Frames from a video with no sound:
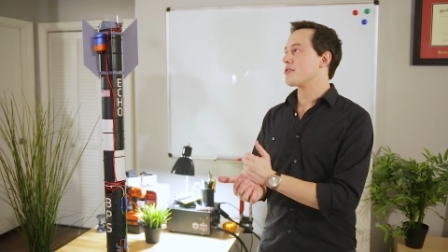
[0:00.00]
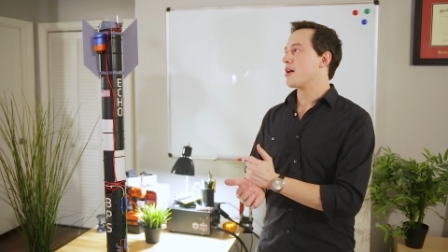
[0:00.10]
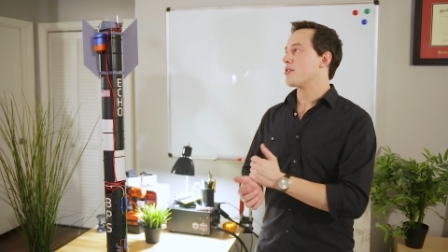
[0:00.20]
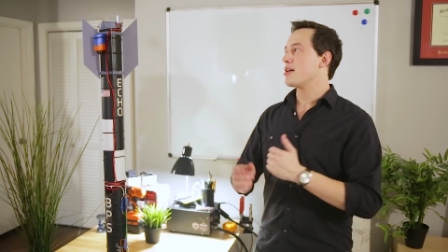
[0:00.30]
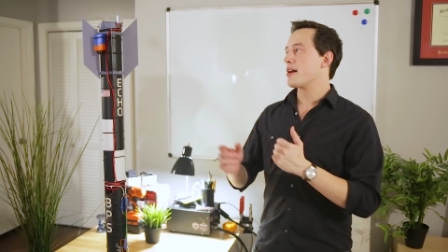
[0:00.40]
the
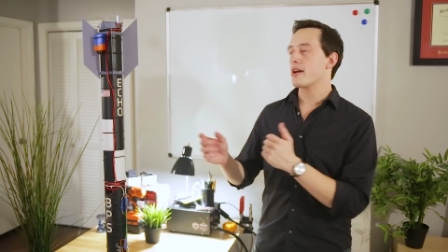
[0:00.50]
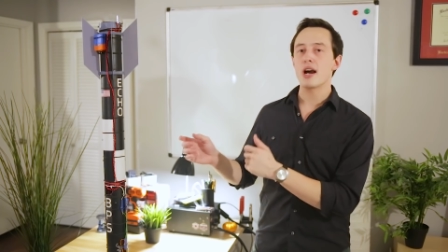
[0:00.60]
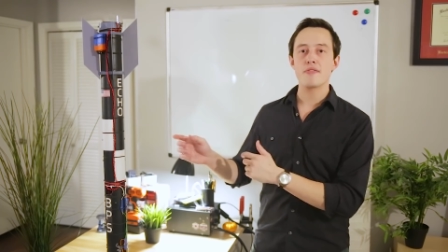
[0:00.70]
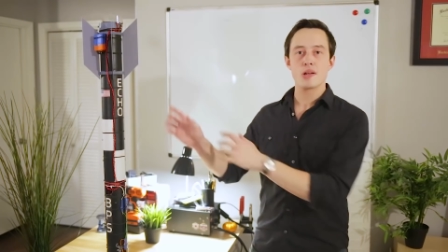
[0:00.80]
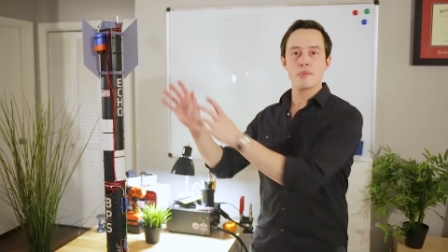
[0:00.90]
ground, knocking
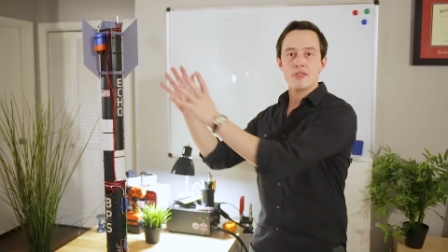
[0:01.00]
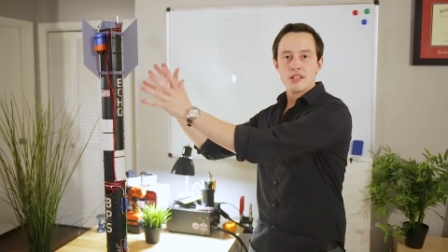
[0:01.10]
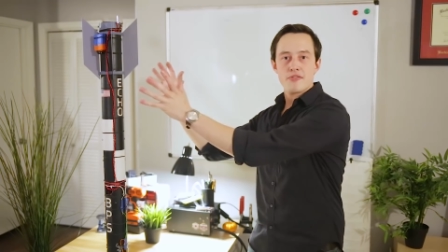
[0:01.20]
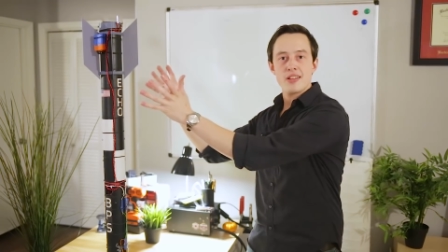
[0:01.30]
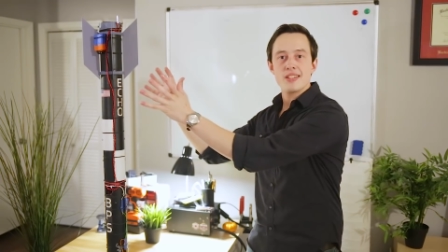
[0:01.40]
off some of
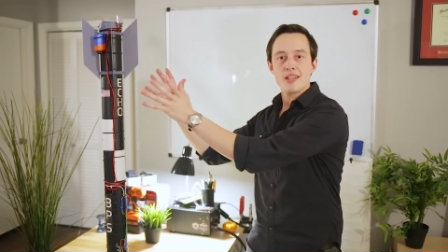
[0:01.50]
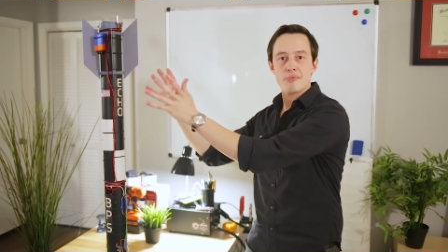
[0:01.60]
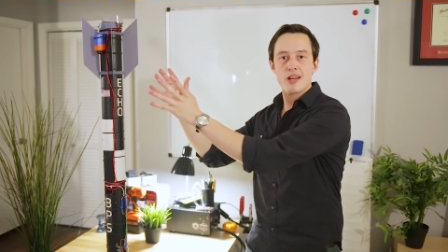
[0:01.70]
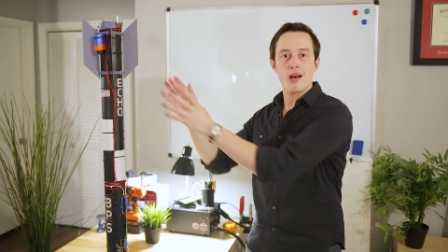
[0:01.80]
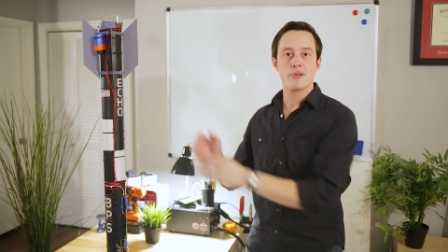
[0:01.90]
these fins
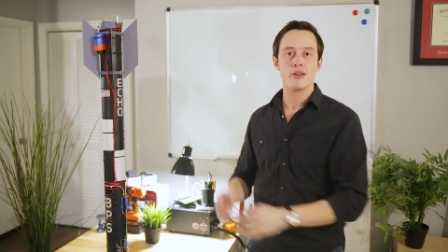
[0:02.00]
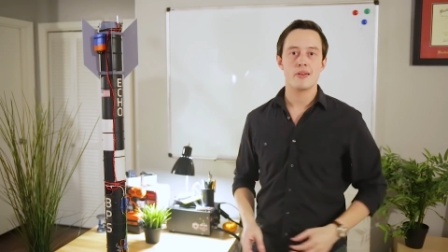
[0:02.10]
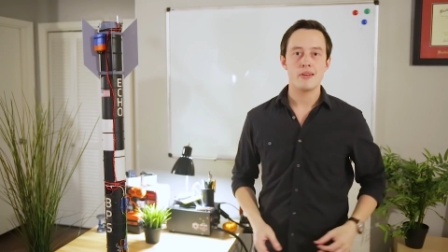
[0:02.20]
up top.